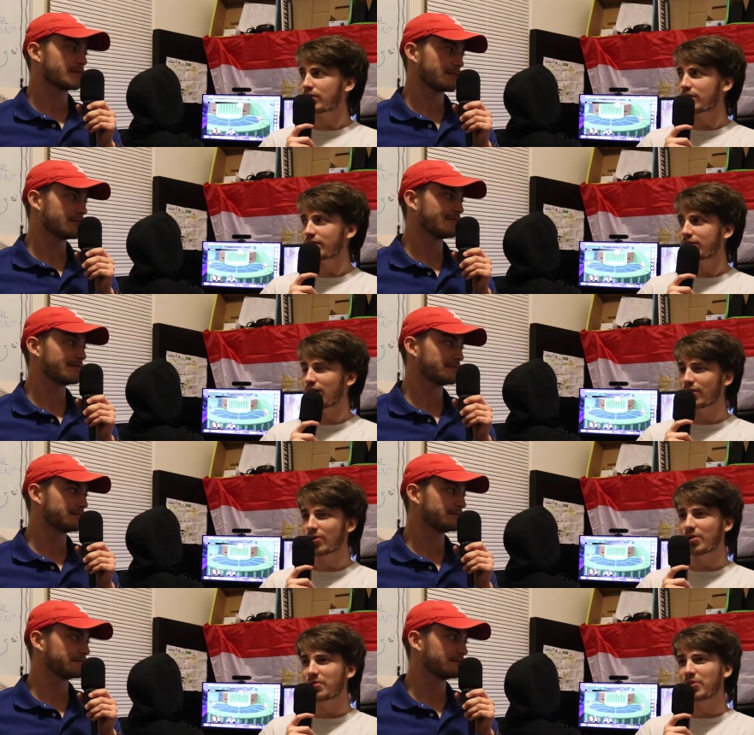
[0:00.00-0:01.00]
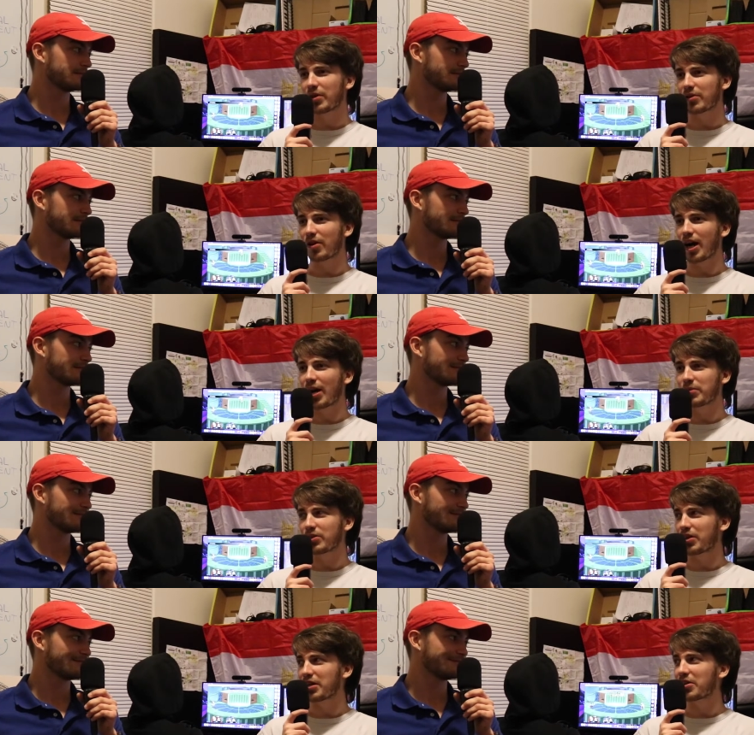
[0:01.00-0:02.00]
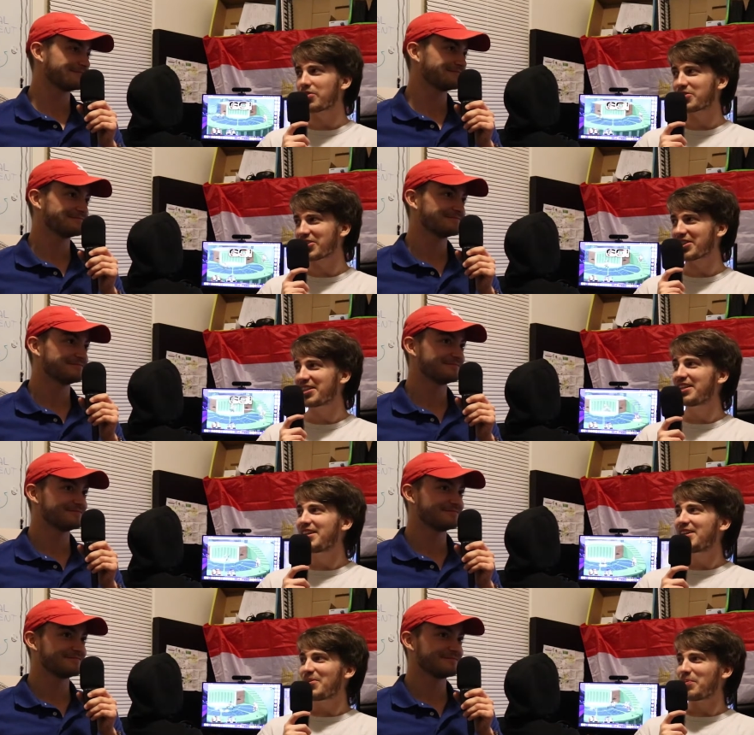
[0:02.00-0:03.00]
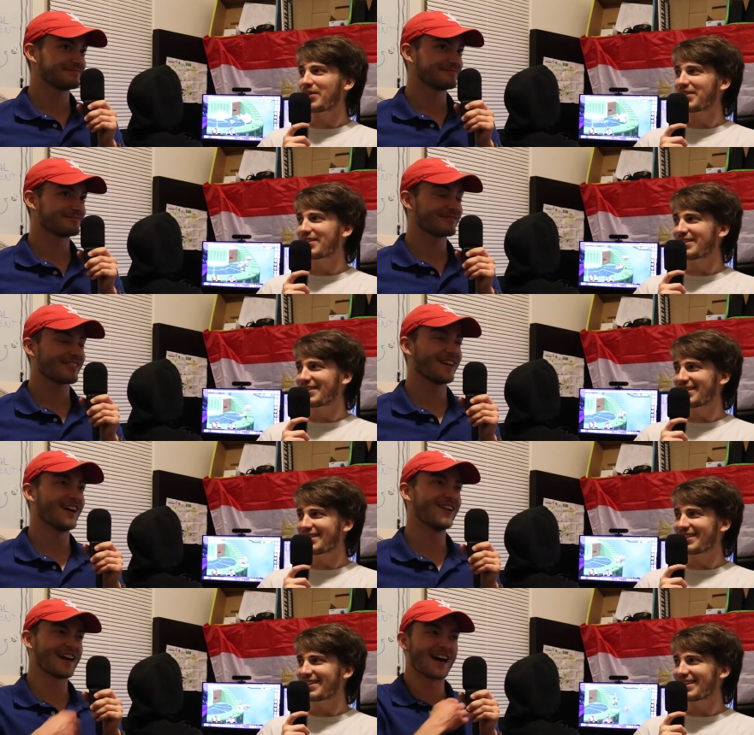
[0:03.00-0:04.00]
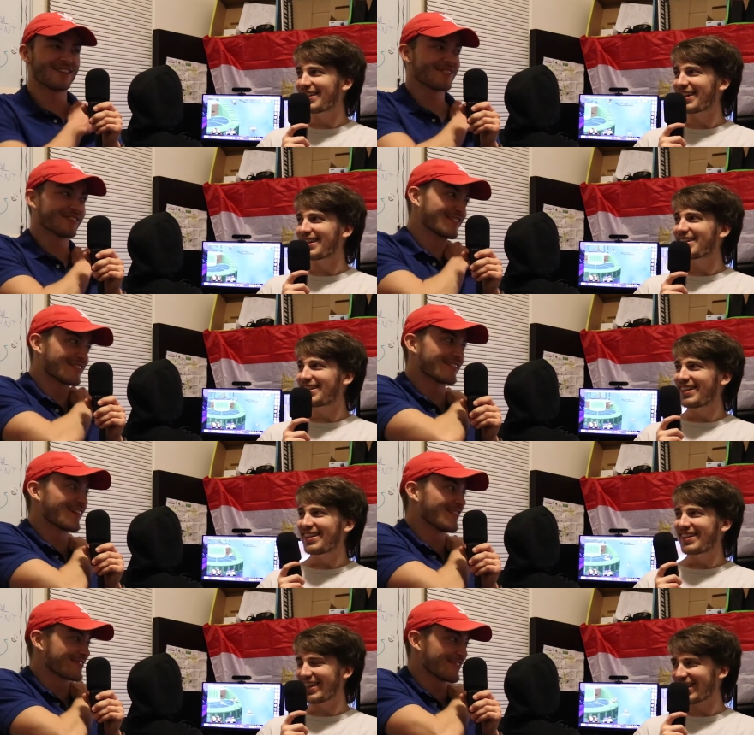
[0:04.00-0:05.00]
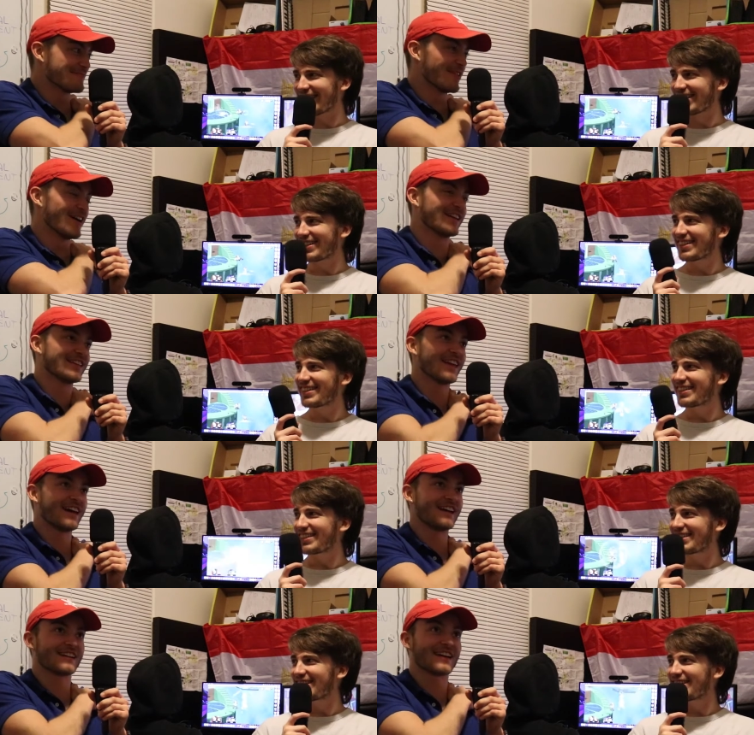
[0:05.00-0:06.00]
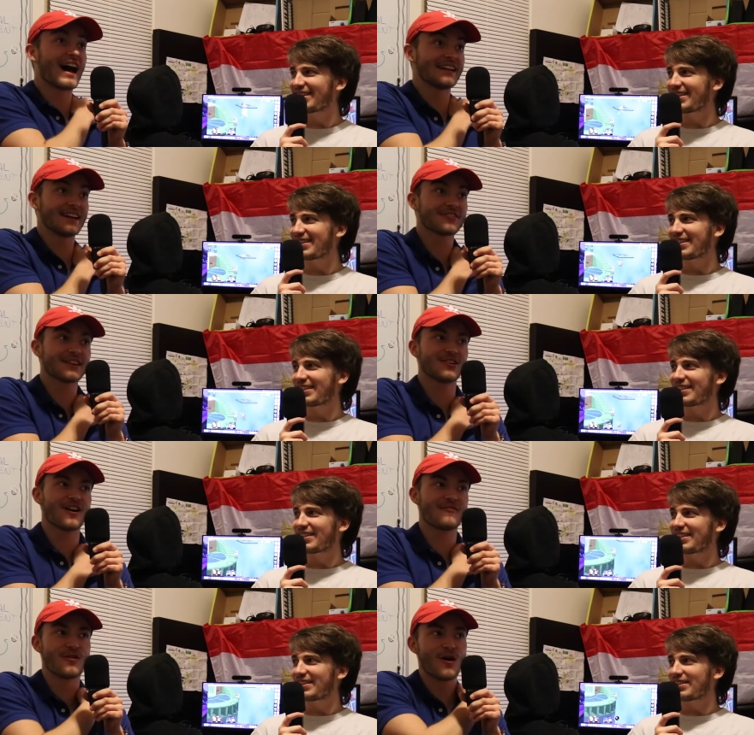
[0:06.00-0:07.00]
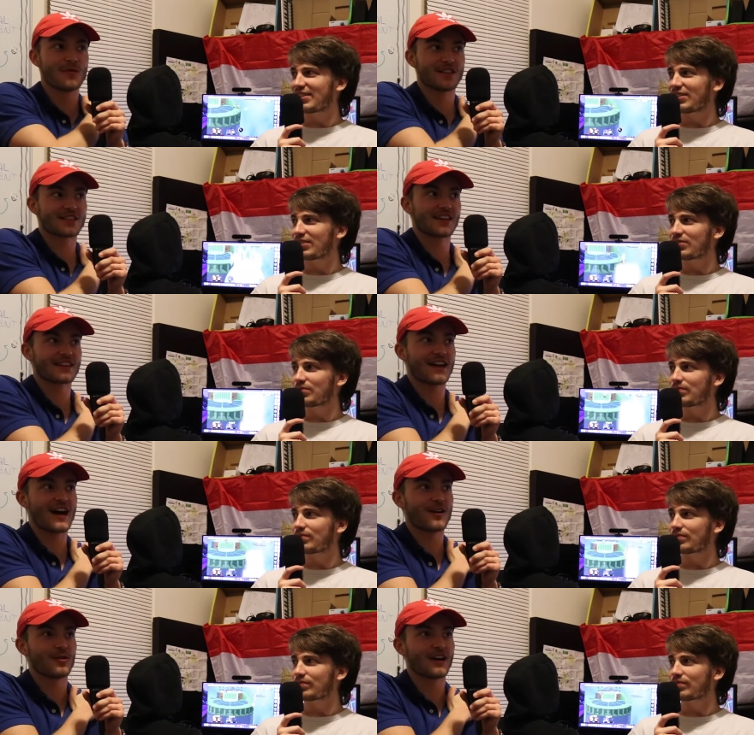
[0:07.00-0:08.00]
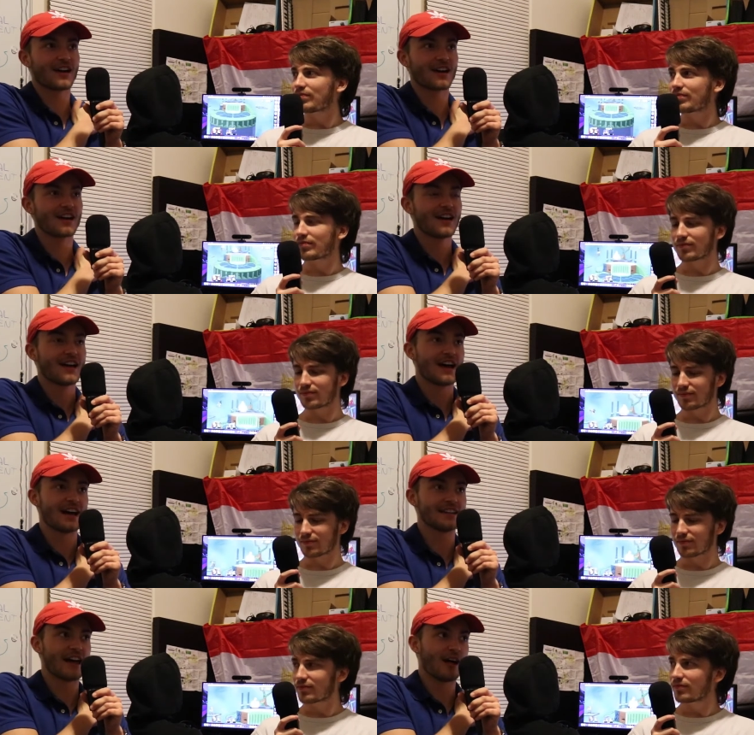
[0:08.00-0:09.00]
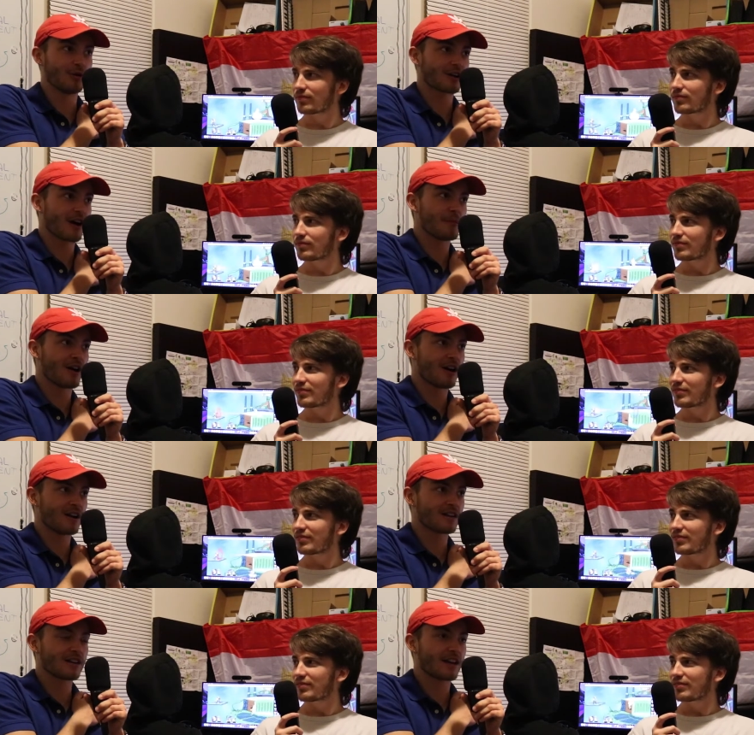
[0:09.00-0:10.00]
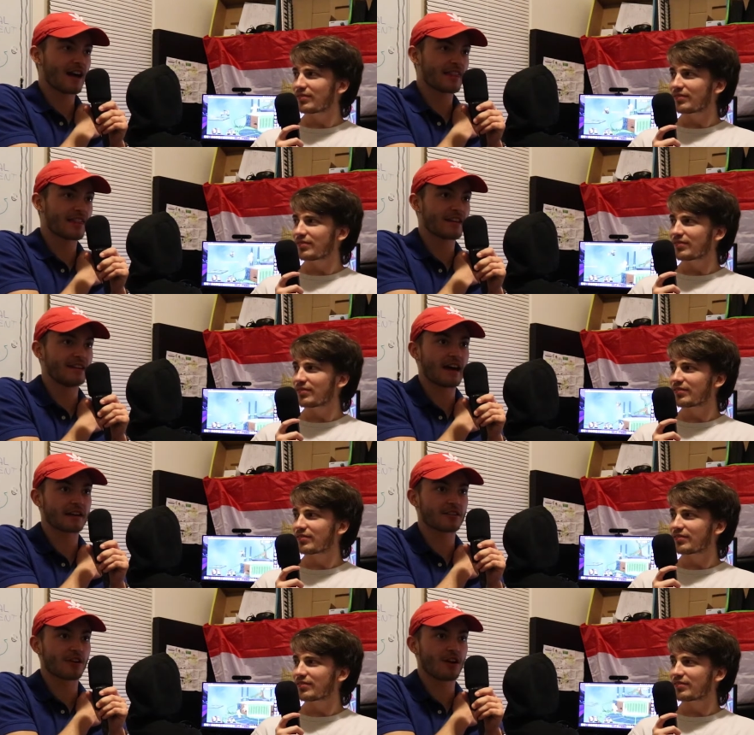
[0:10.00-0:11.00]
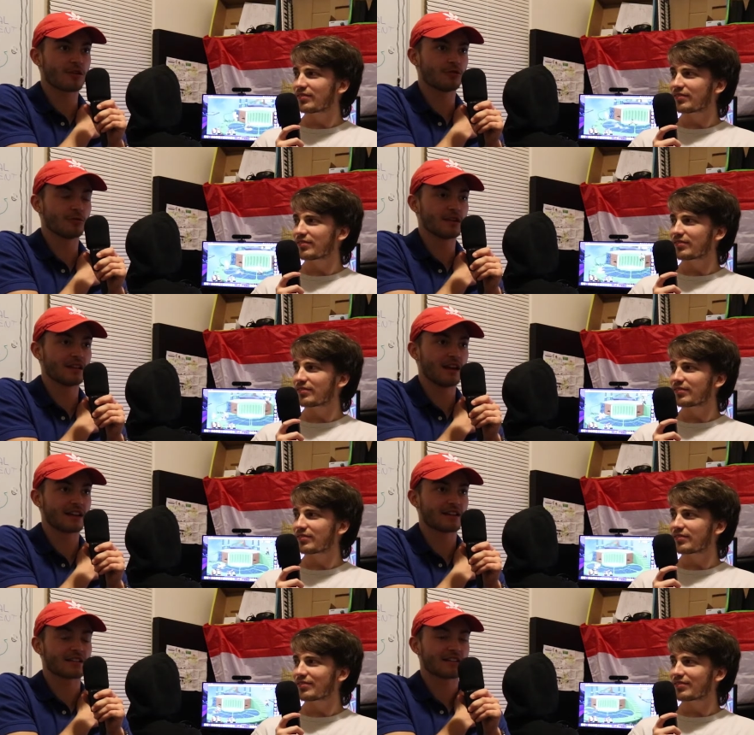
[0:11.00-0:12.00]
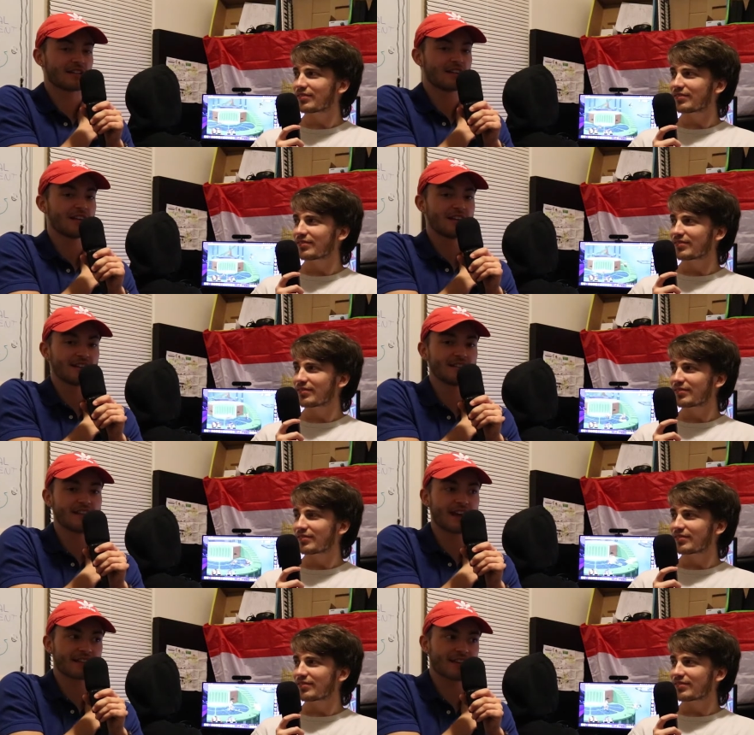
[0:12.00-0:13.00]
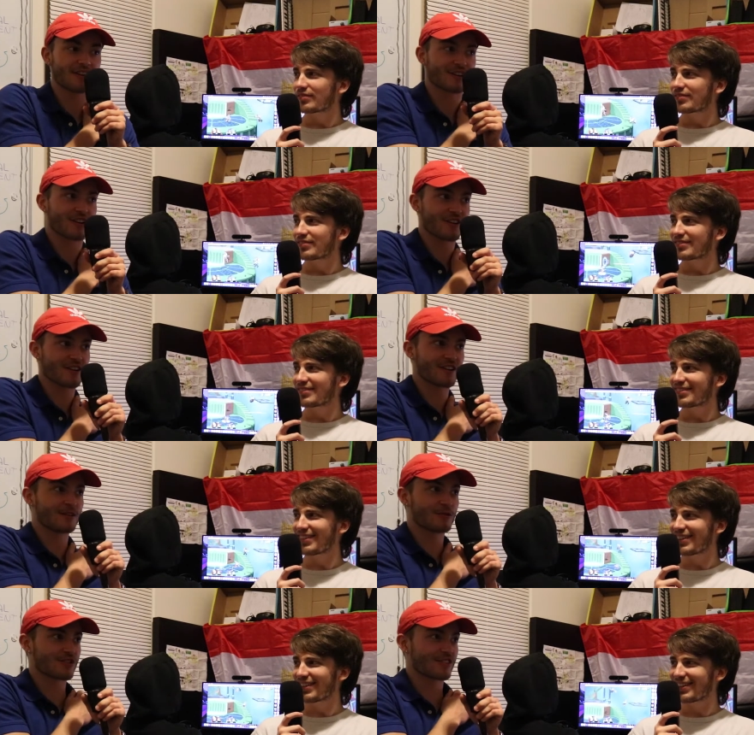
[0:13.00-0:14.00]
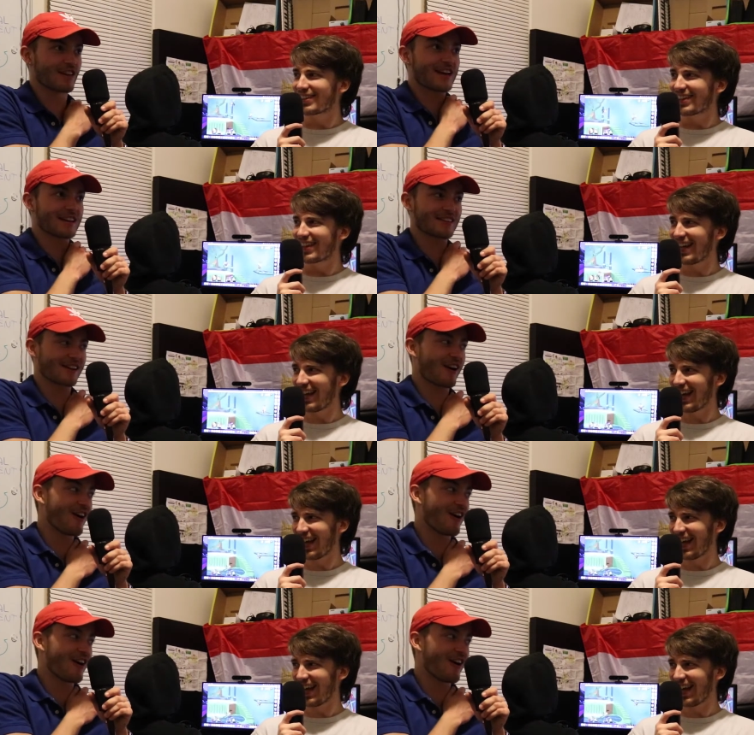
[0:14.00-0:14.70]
Speaker 1: as it's not
Speaker 2: going from like rap to like country. But Oh yeah, I don't yeah. even listen to country, yeah. but like I definitely do have moments like that where Adele will come on and then the next song will be like Denzel Curry, hmm. which is like he's like a